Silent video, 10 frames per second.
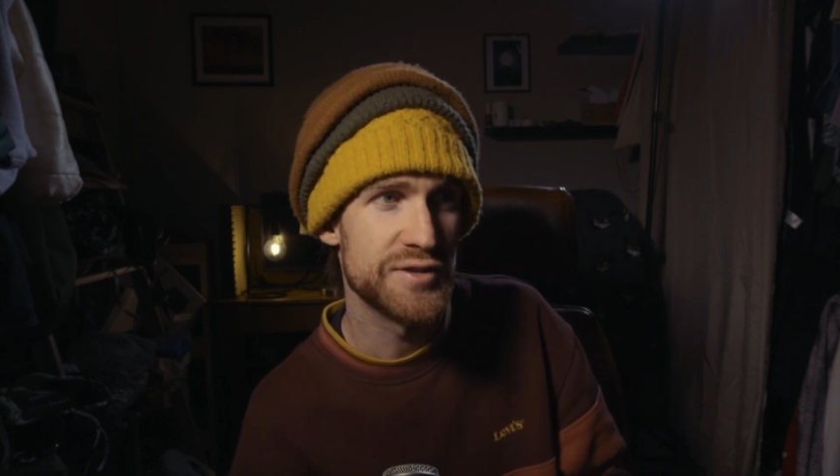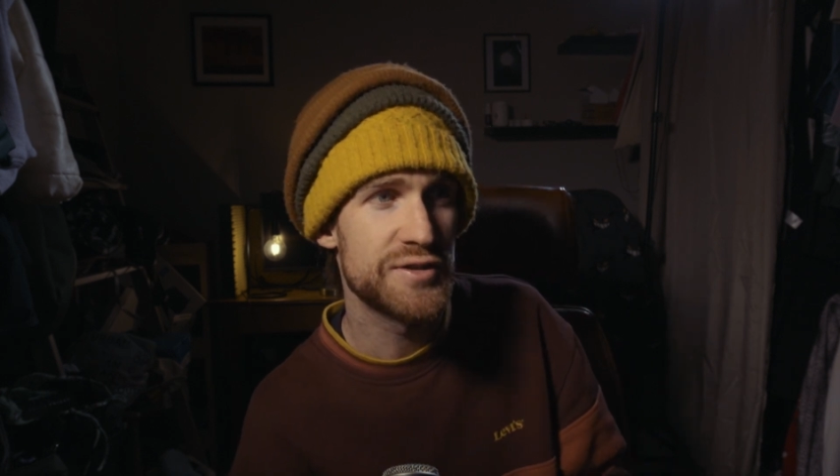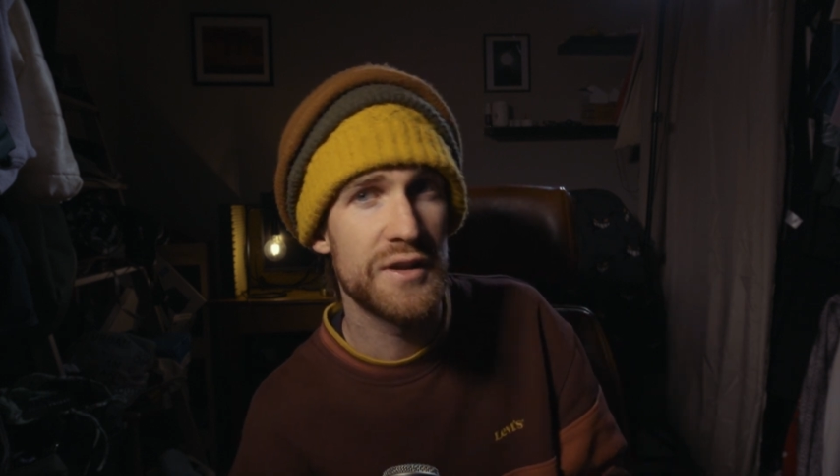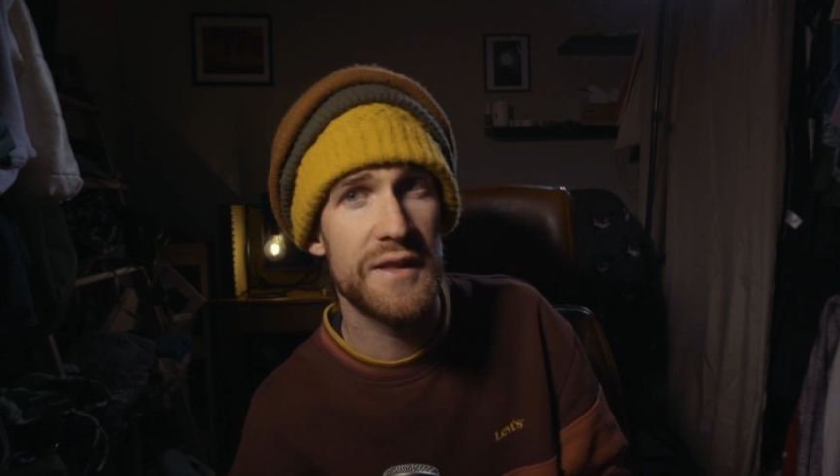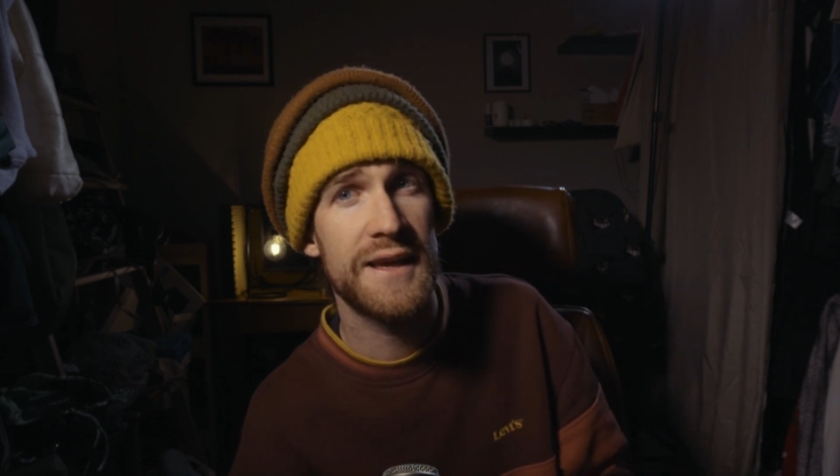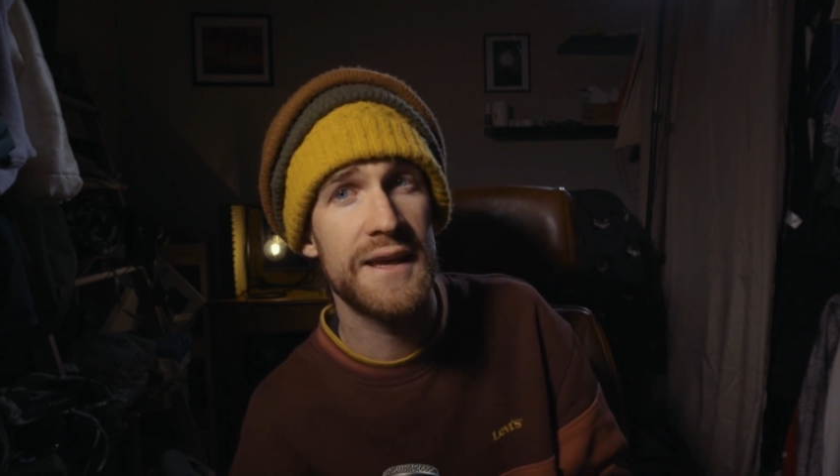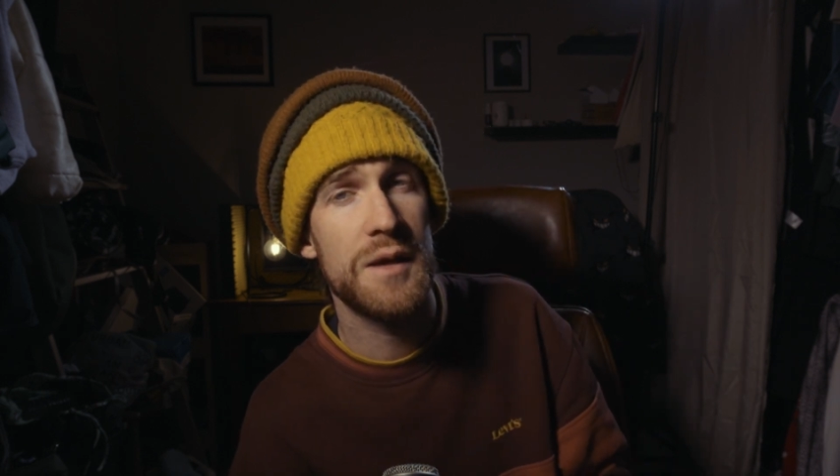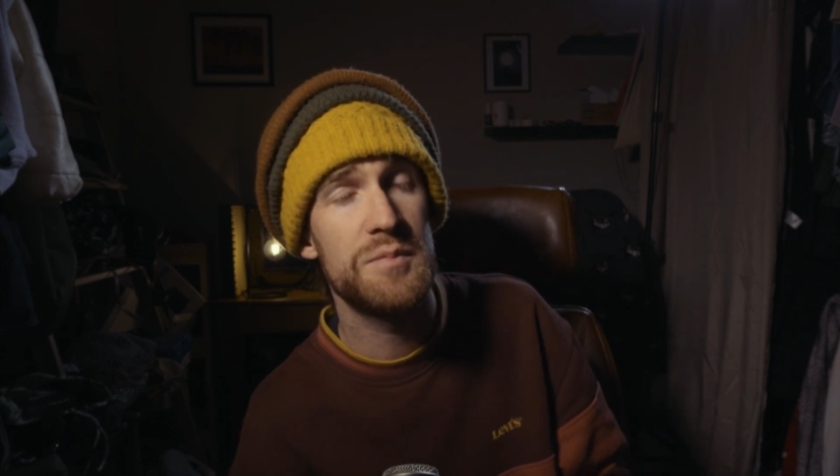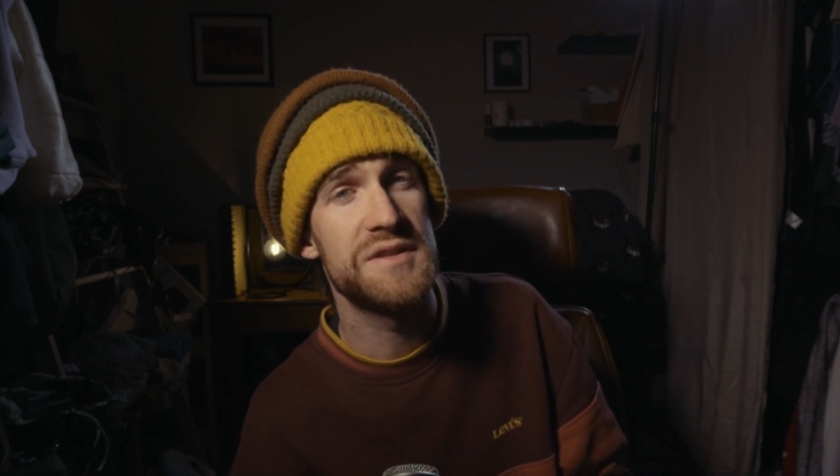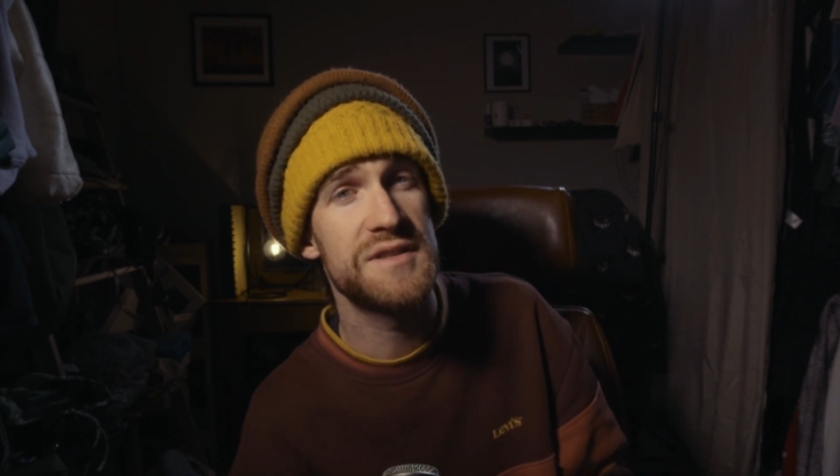so that they can
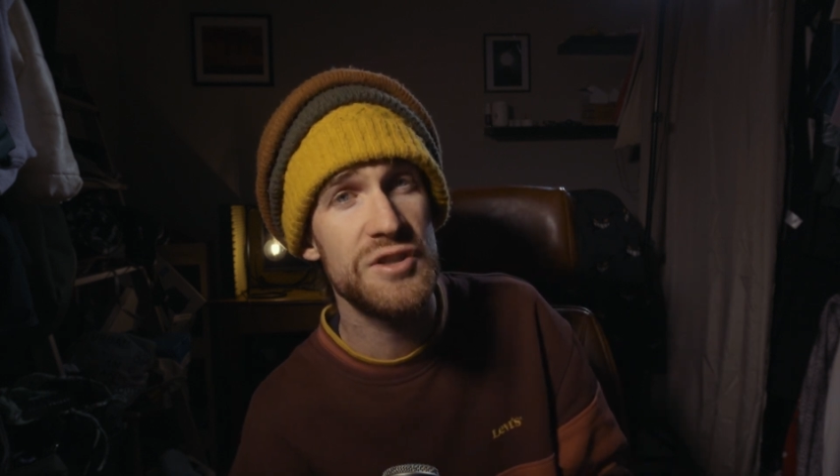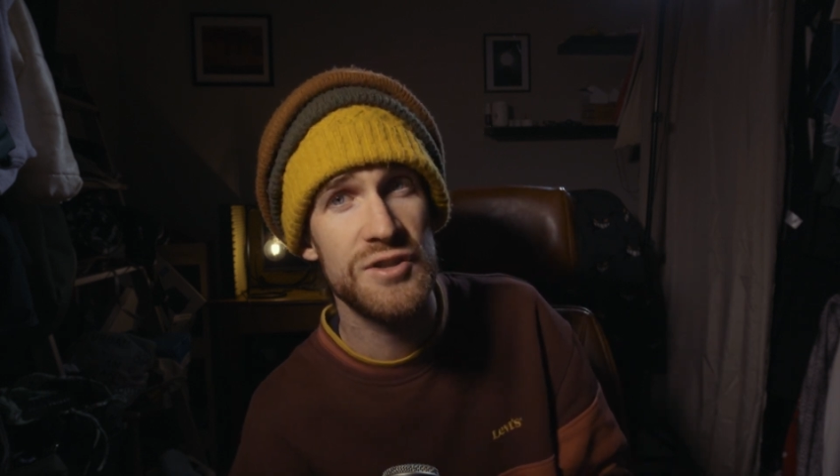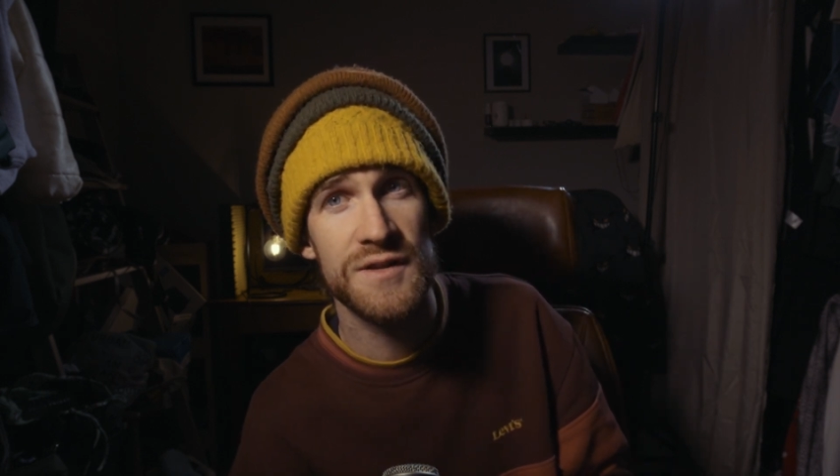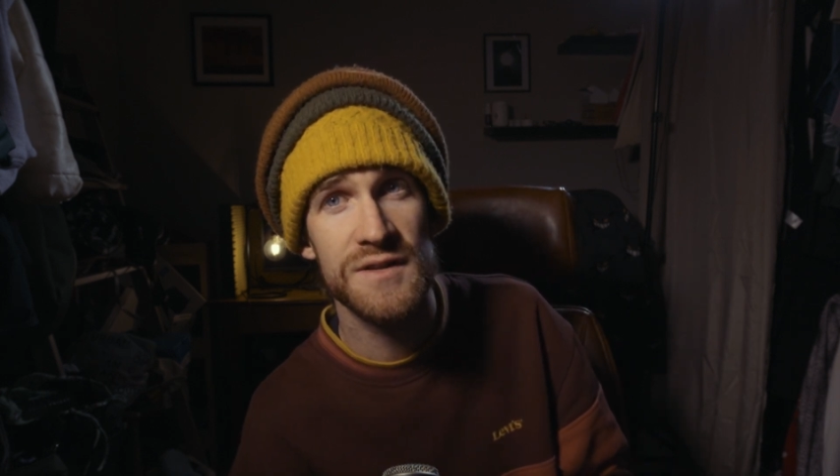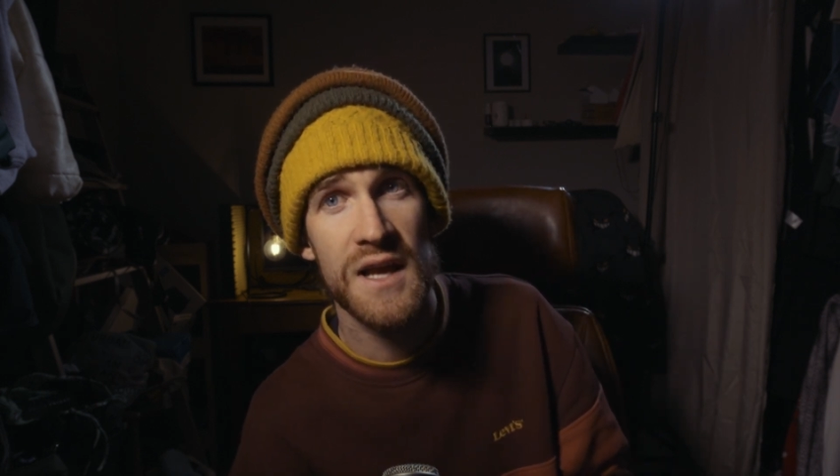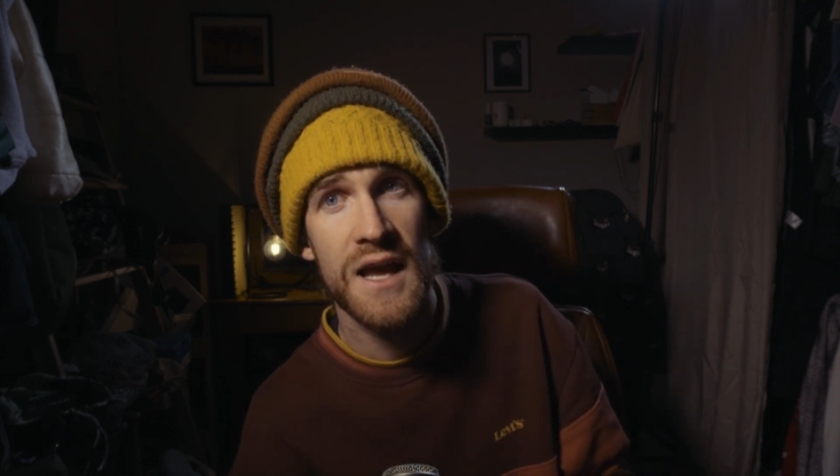get positions